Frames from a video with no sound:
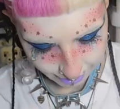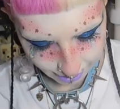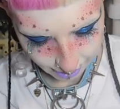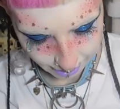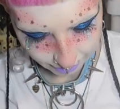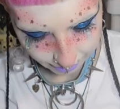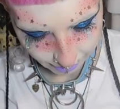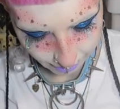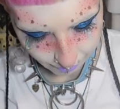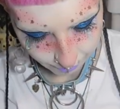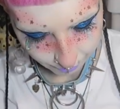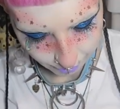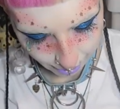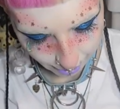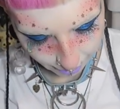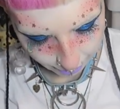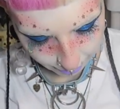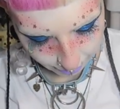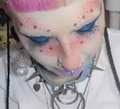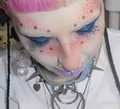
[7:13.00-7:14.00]
I love
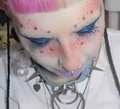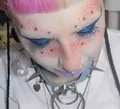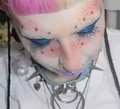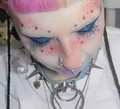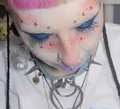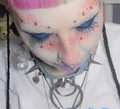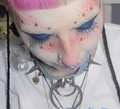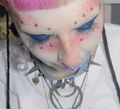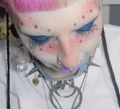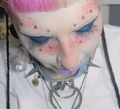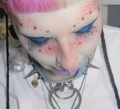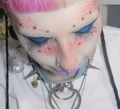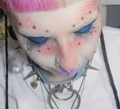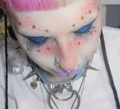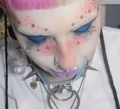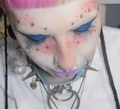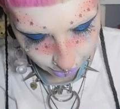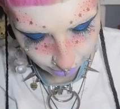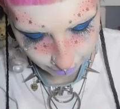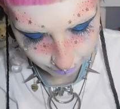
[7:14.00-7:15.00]
that. I don't know how
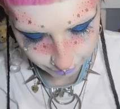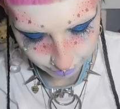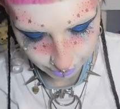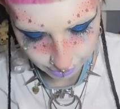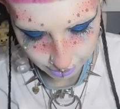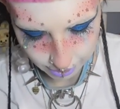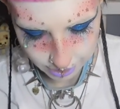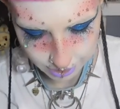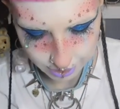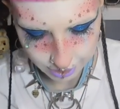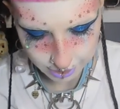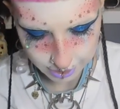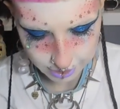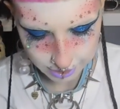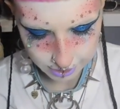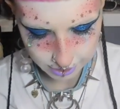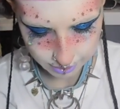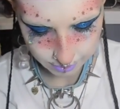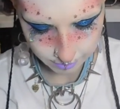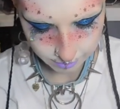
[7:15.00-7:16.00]
she even does
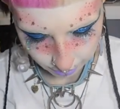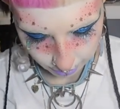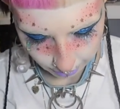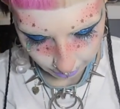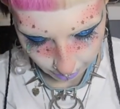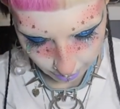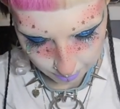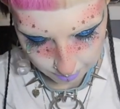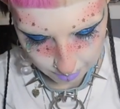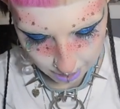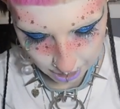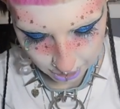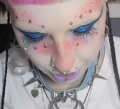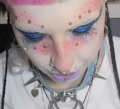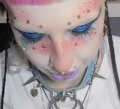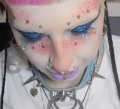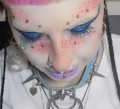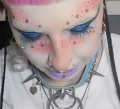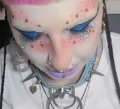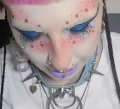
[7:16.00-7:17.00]
this. Like, I
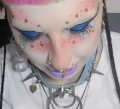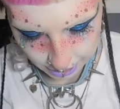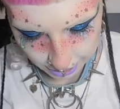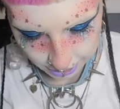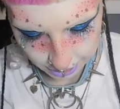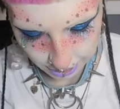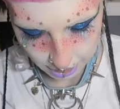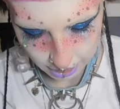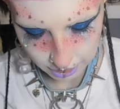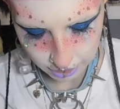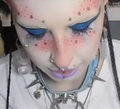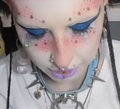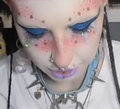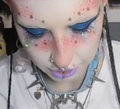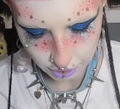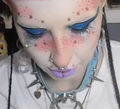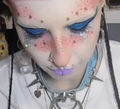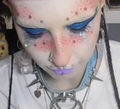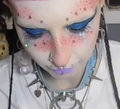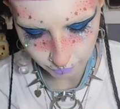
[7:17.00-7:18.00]
imagine this had to take
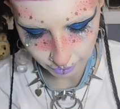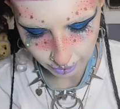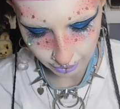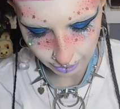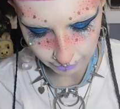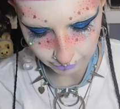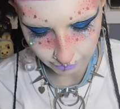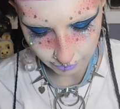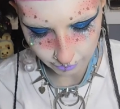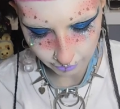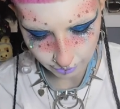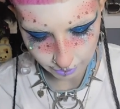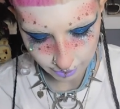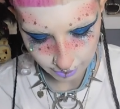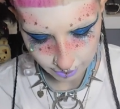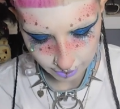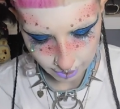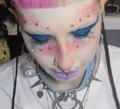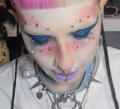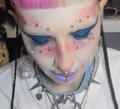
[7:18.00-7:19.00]
so freaking long.
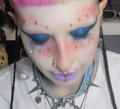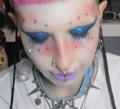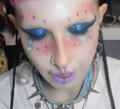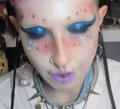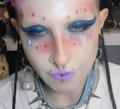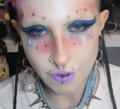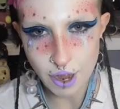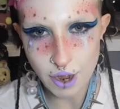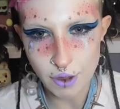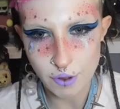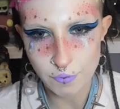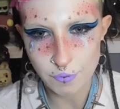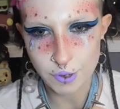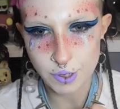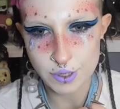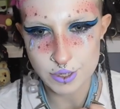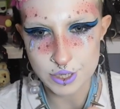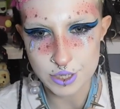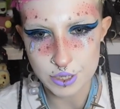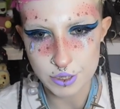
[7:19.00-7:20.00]
I love how it
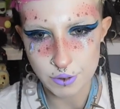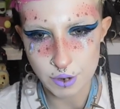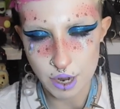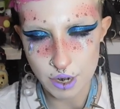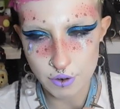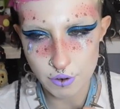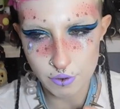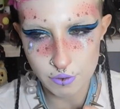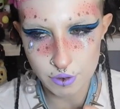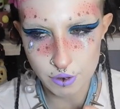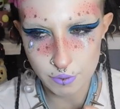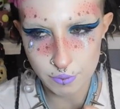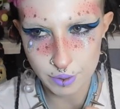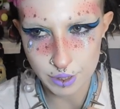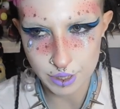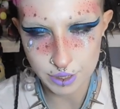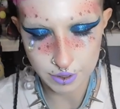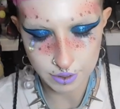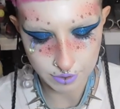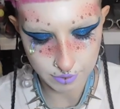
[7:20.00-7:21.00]
feels too. I don't know
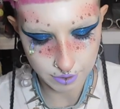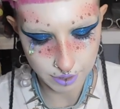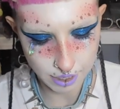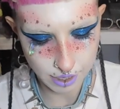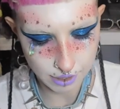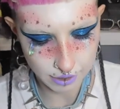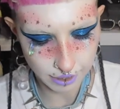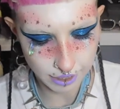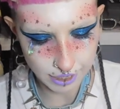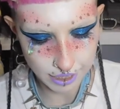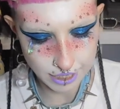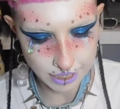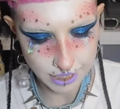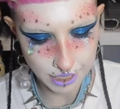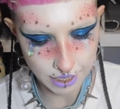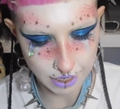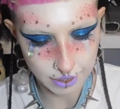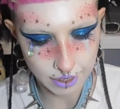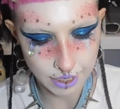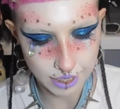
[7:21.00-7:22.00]
what, like I
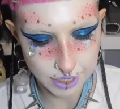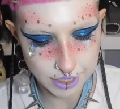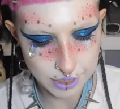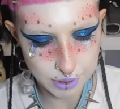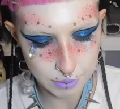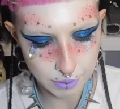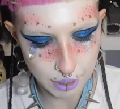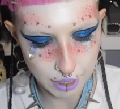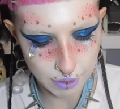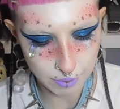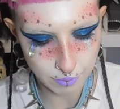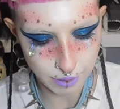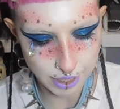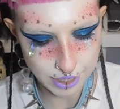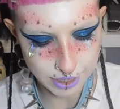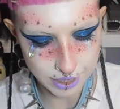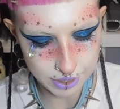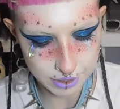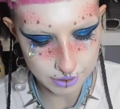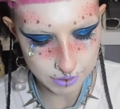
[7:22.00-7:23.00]
said, I think it's some kind of
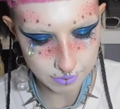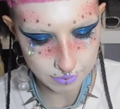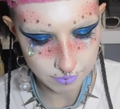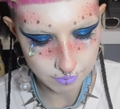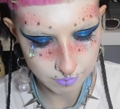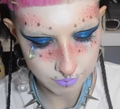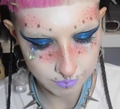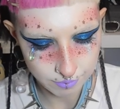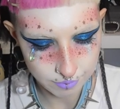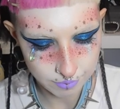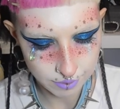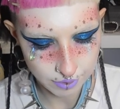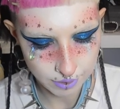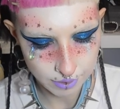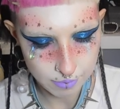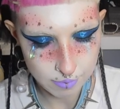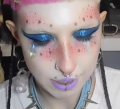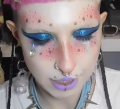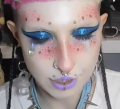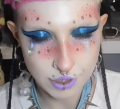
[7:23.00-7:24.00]
resin.
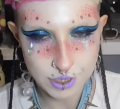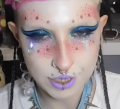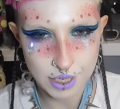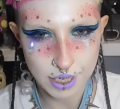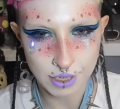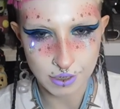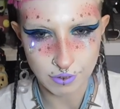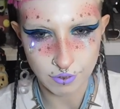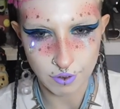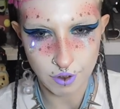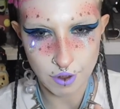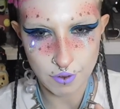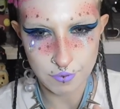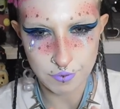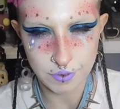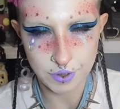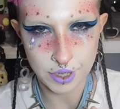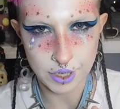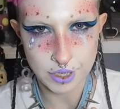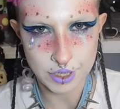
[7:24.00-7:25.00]
But I just like
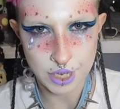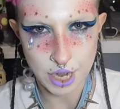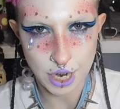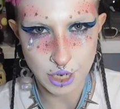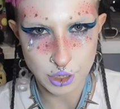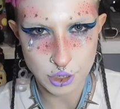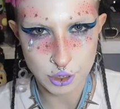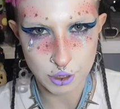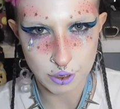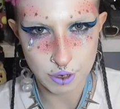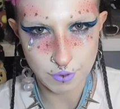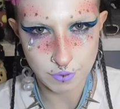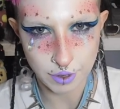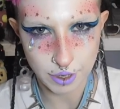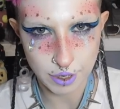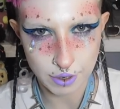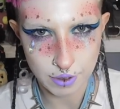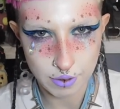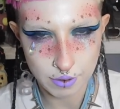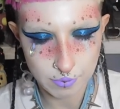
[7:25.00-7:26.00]
love the texture of
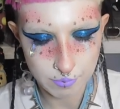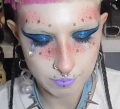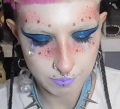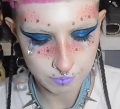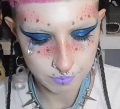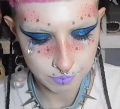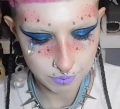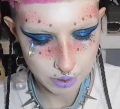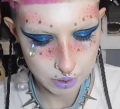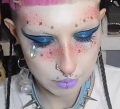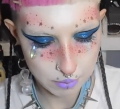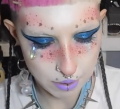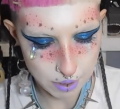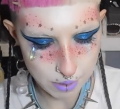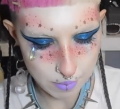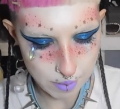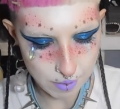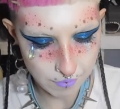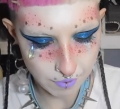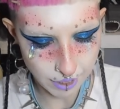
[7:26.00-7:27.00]
it. But
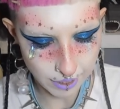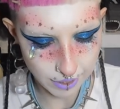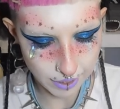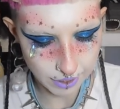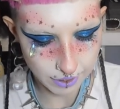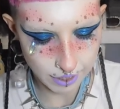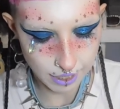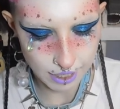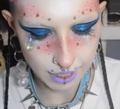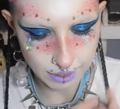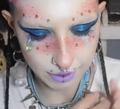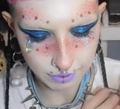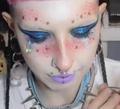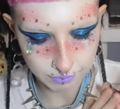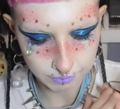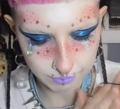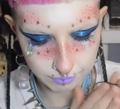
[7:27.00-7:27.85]
I'm a very like